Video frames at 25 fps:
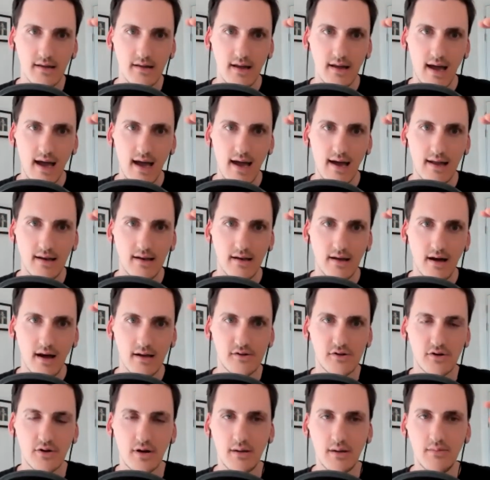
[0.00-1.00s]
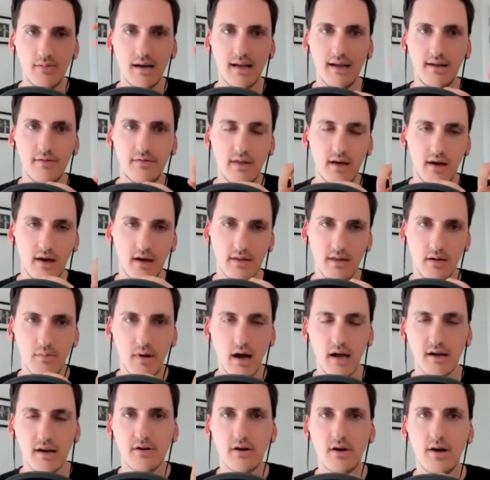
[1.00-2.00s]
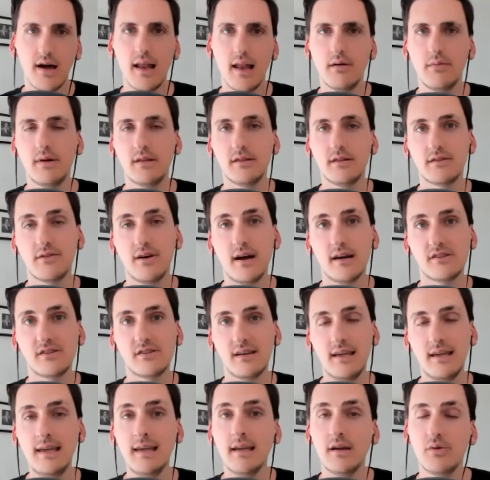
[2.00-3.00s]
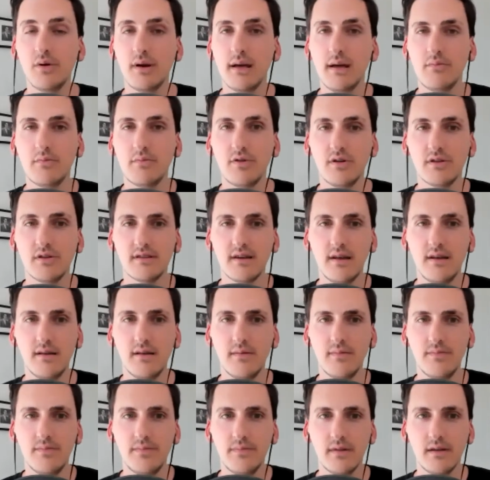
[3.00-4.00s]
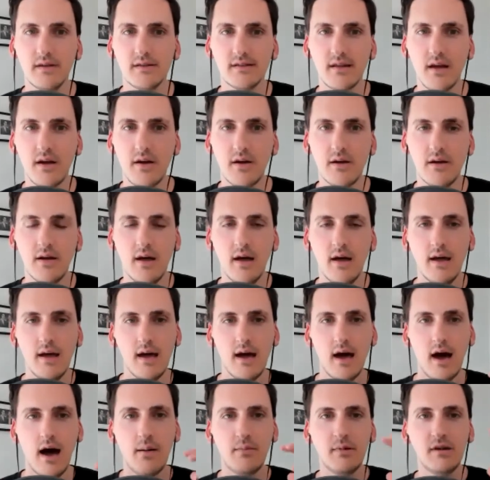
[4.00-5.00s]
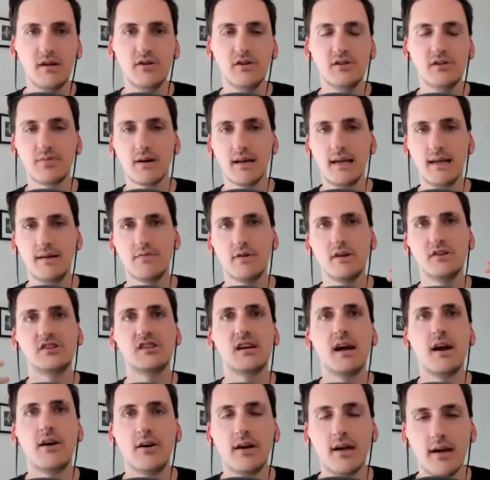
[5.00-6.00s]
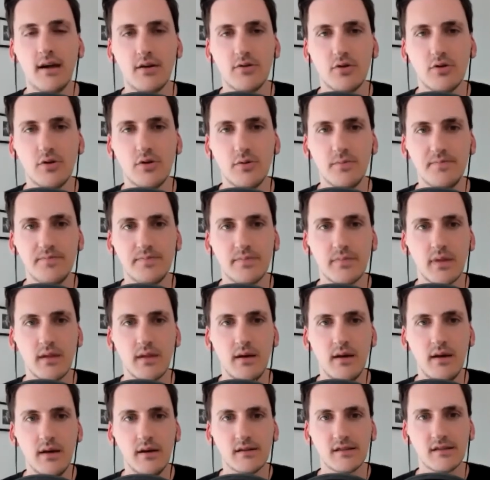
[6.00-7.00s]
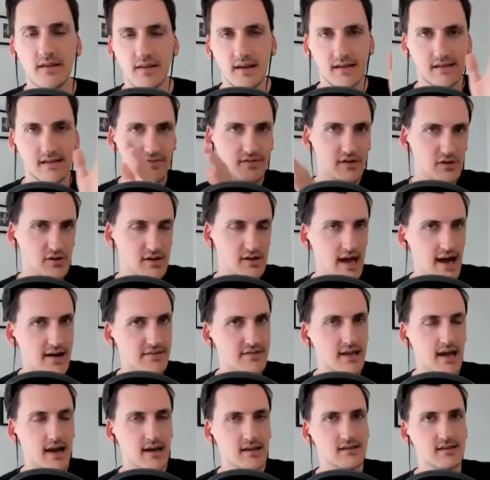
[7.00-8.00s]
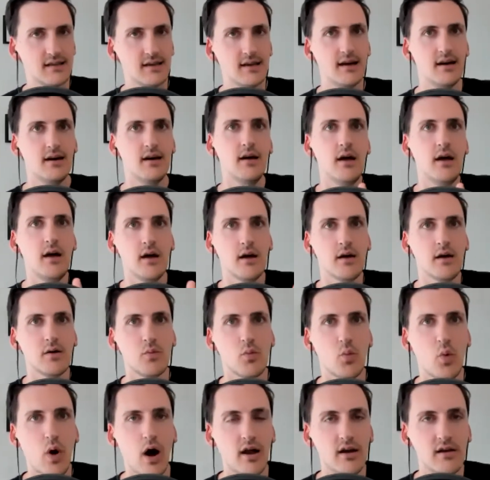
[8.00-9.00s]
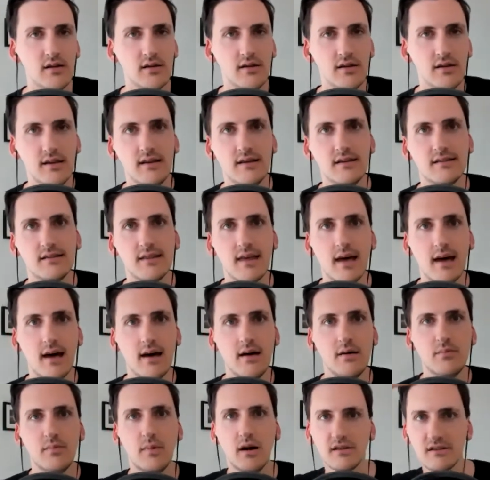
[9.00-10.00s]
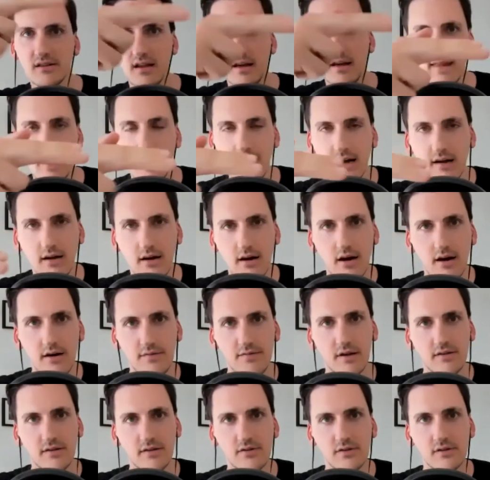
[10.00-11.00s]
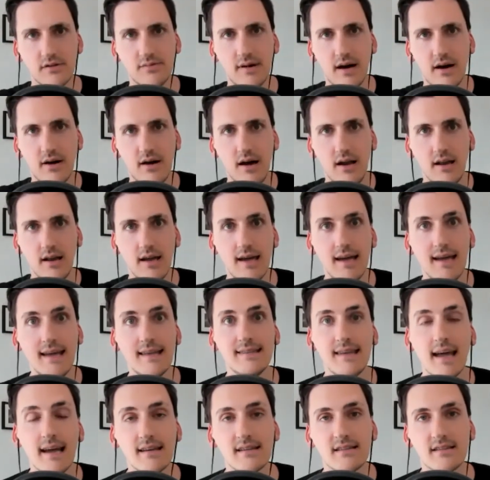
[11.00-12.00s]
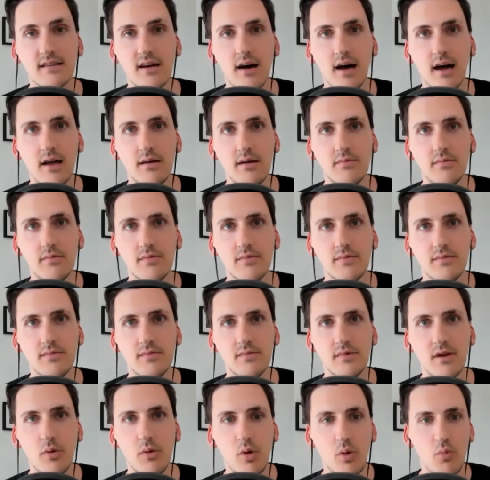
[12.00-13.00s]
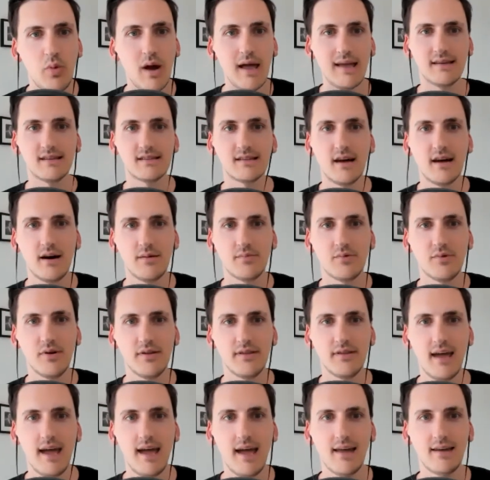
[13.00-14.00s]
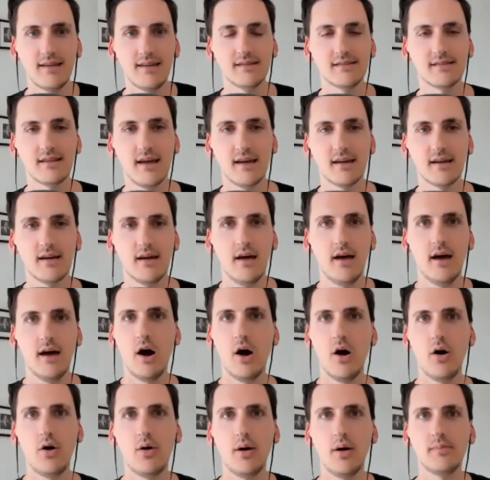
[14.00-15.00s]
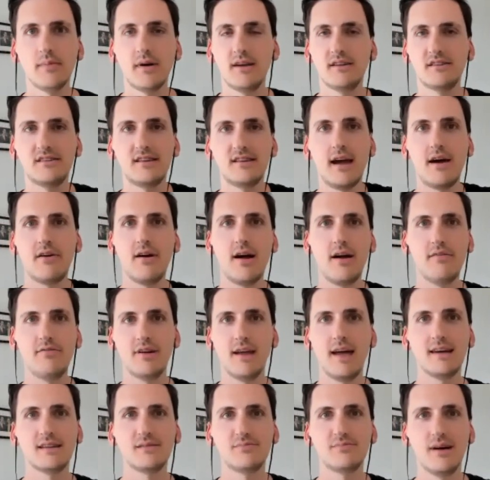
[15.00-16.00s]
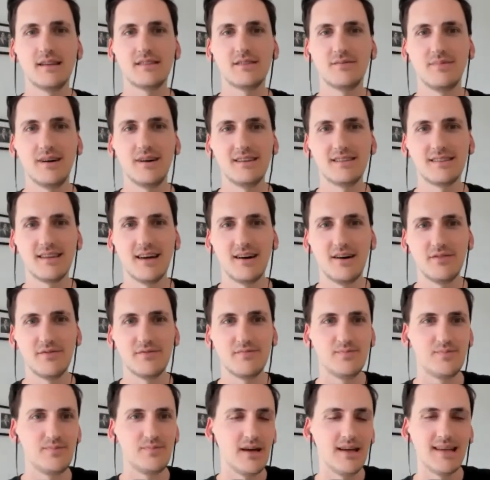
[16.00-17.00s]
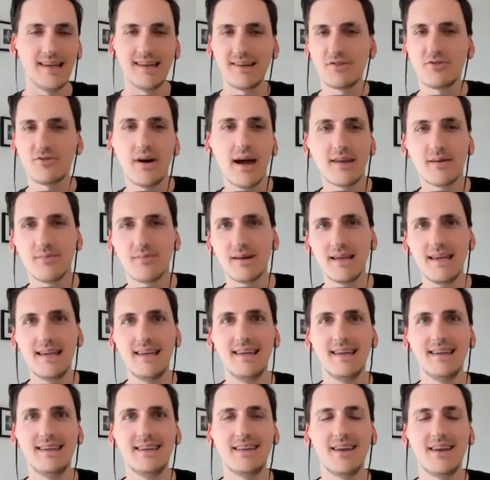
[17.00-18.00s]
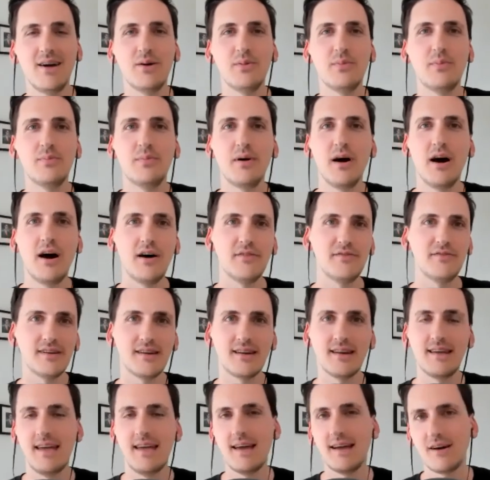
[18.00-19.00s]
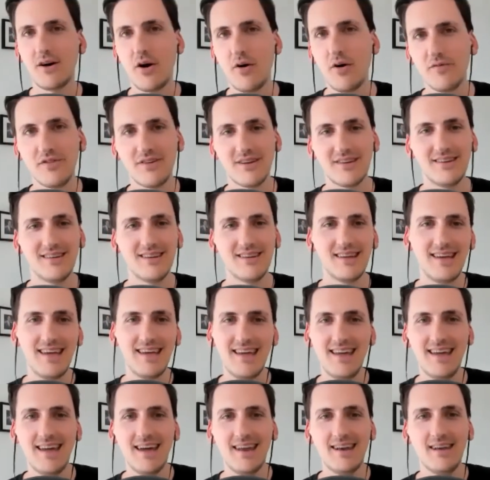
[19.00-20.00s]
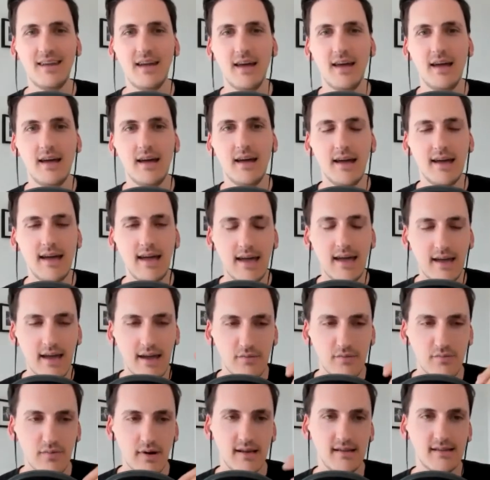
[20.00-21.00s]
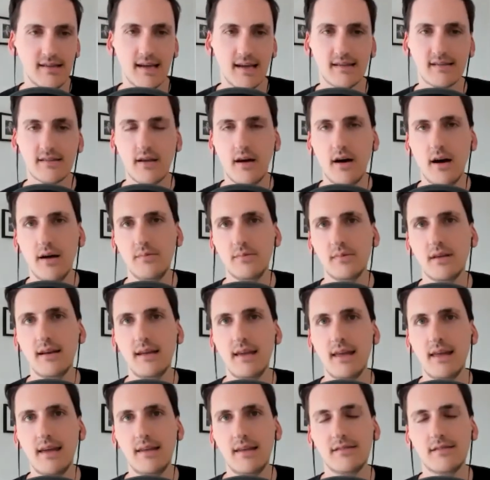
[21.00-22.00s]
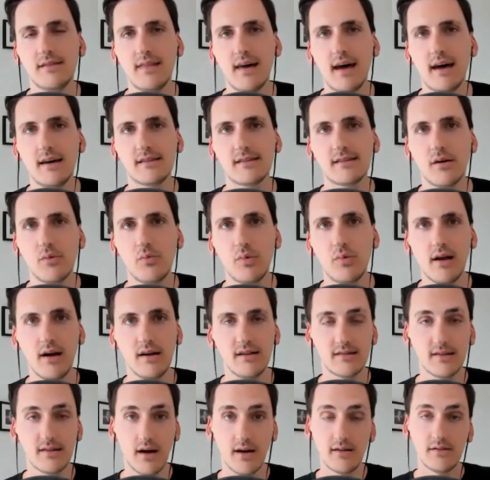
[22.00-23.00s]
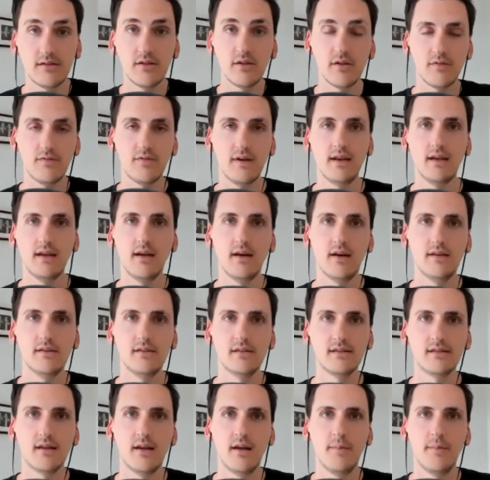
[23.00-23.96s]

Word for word: And I truly believe the, the micro elements are actually equally important. So I'm a huge believer in sharing it all. So there's a few caveats here. One is that much like that curve I talked about earlier, it takes time. No one wakes up one day and is like, oh, I'm going to share every aspect of myself incredibly, you know, perfectly and confidently. And it, it really takes time to lean into that. So when I started doing videos